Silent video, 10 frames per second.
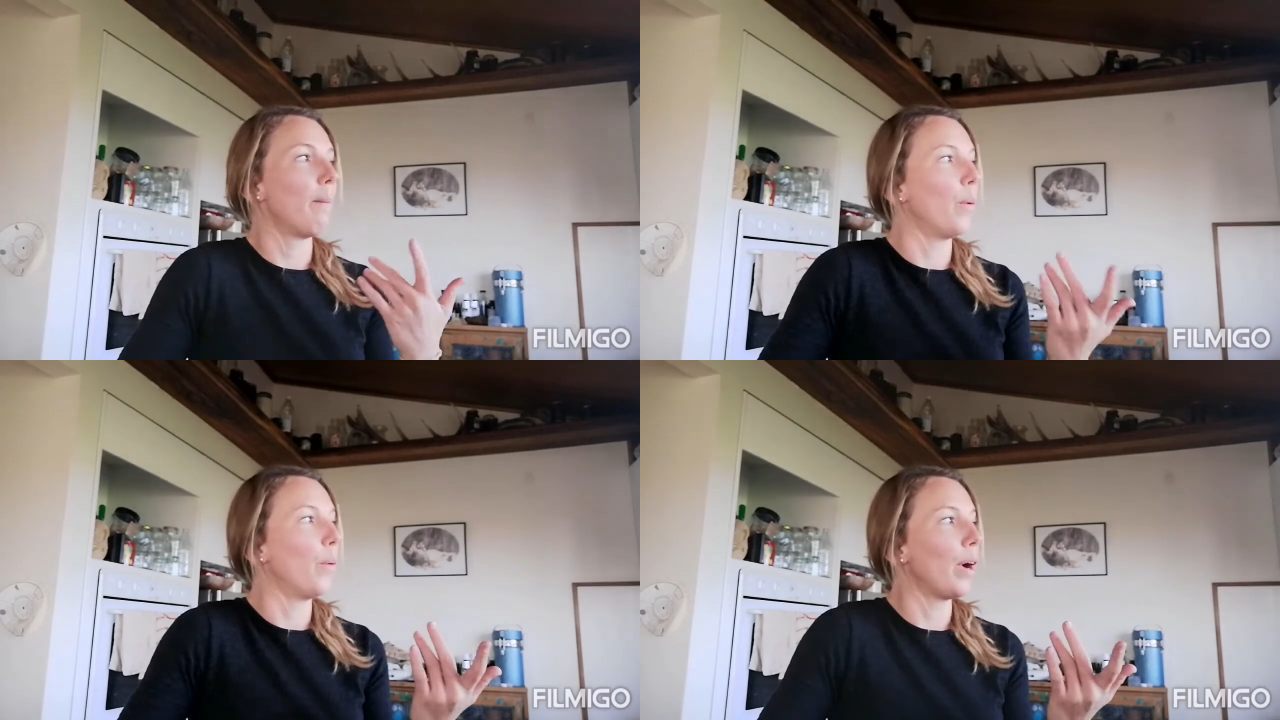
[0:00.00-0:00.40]

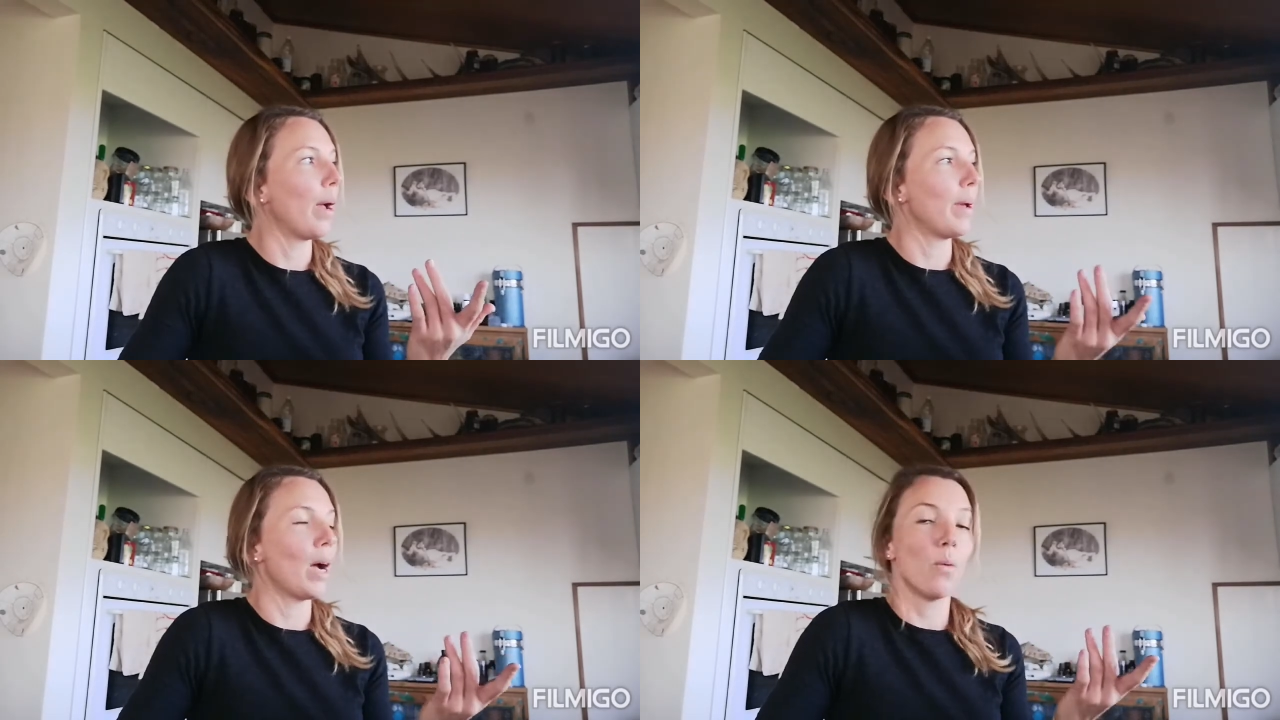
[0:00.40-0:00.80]
more
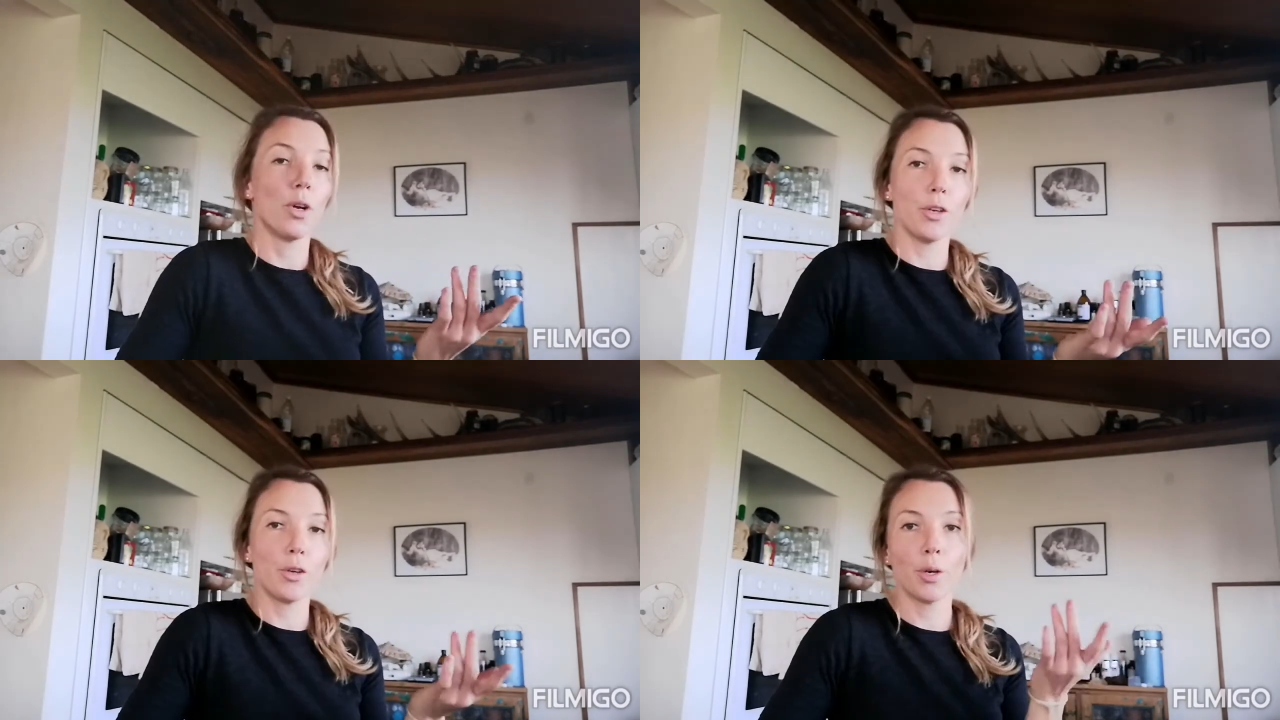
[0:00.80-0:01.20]
about
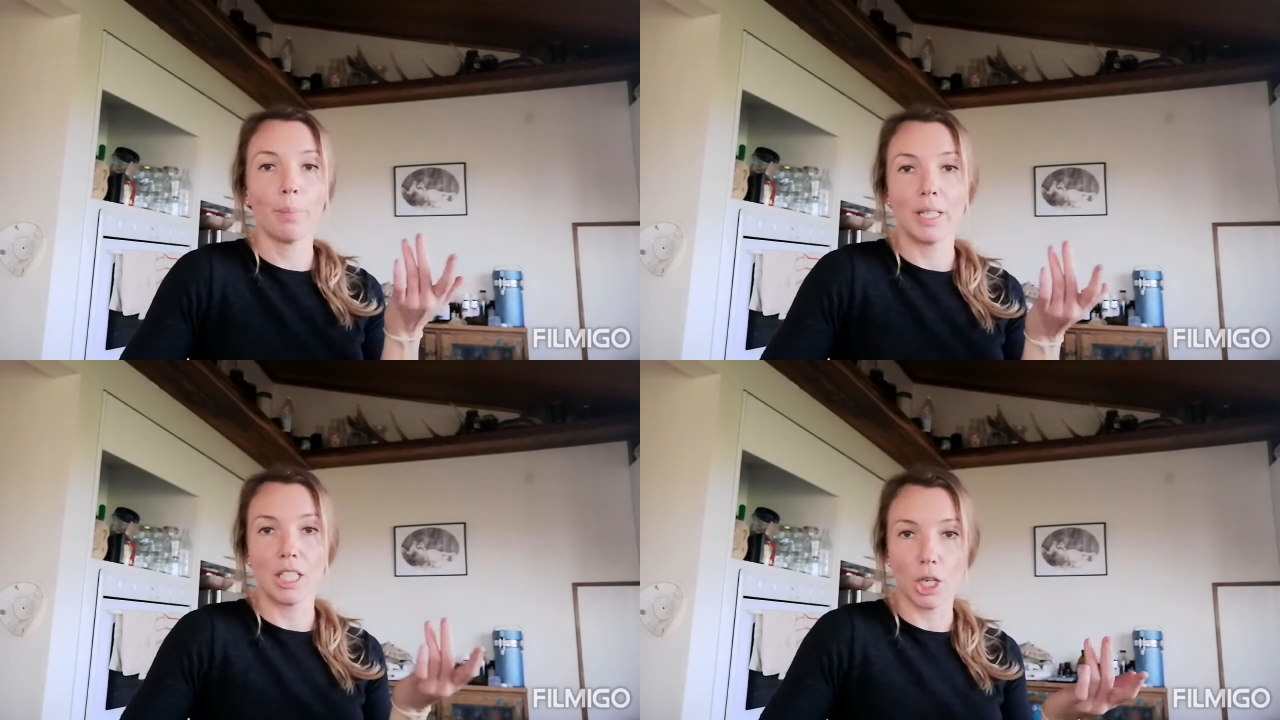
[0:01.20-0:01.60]
what you
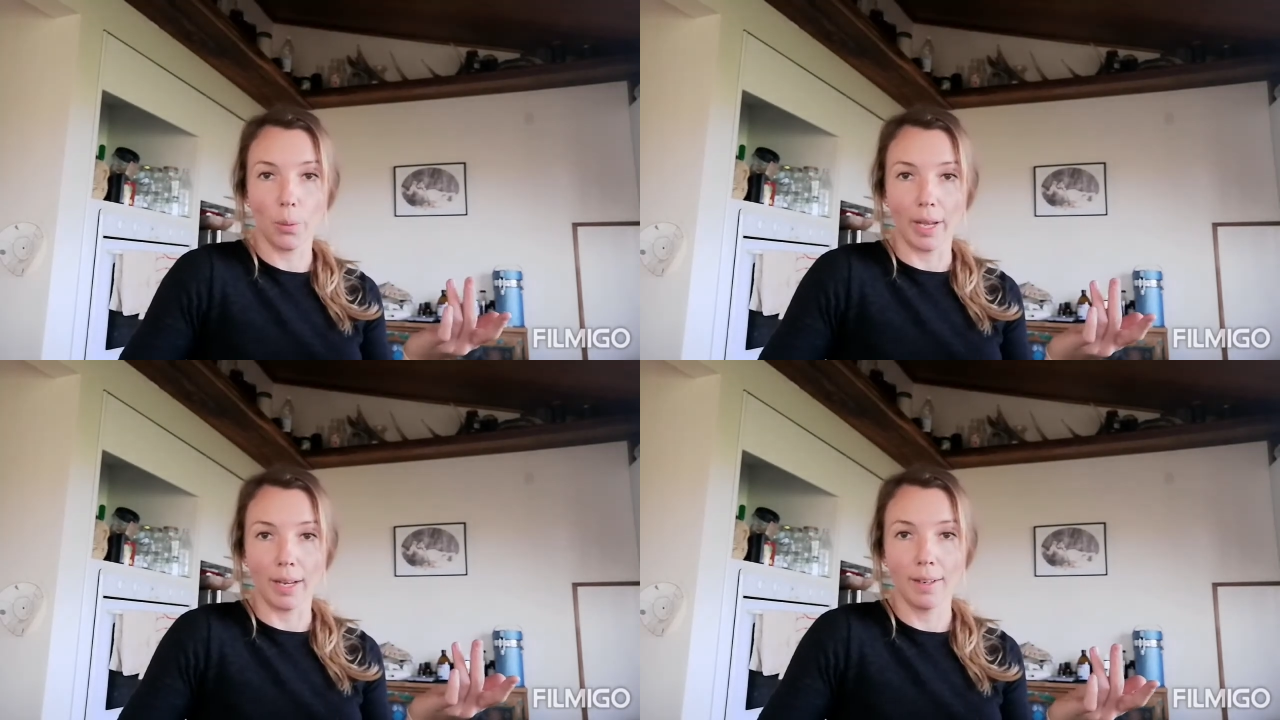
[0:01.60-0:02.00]
could be
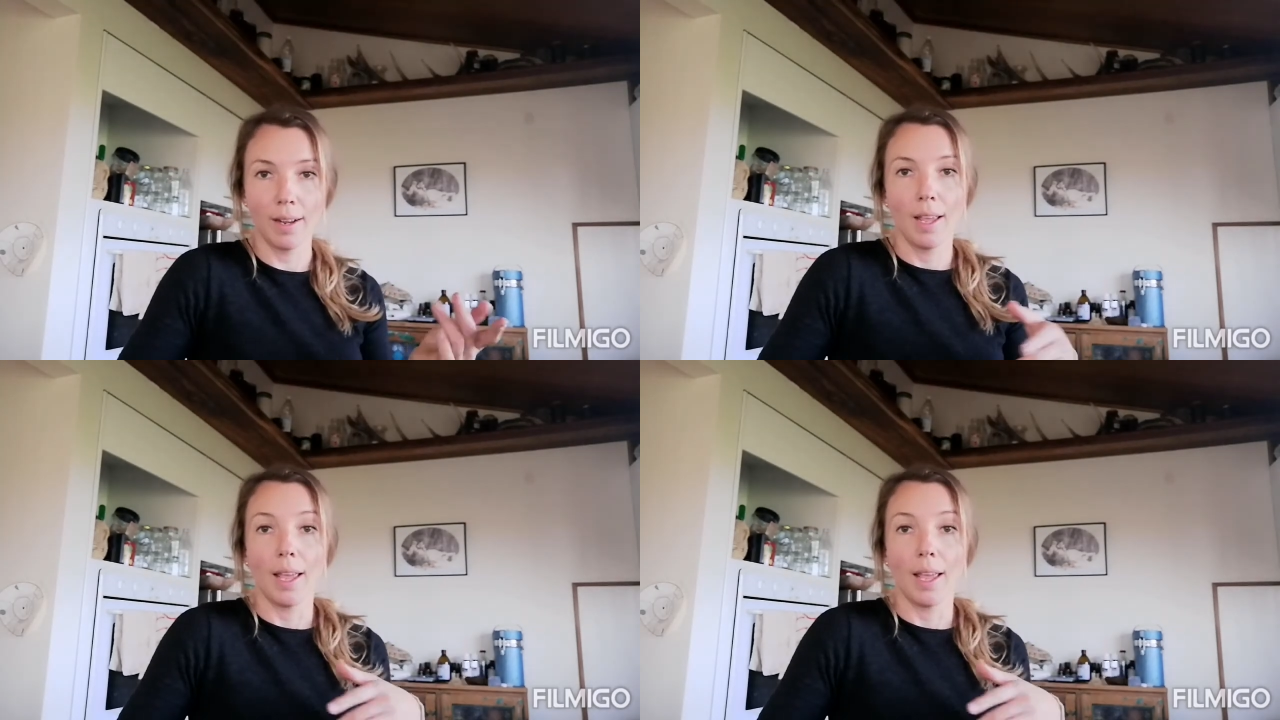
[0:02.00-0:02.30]
doing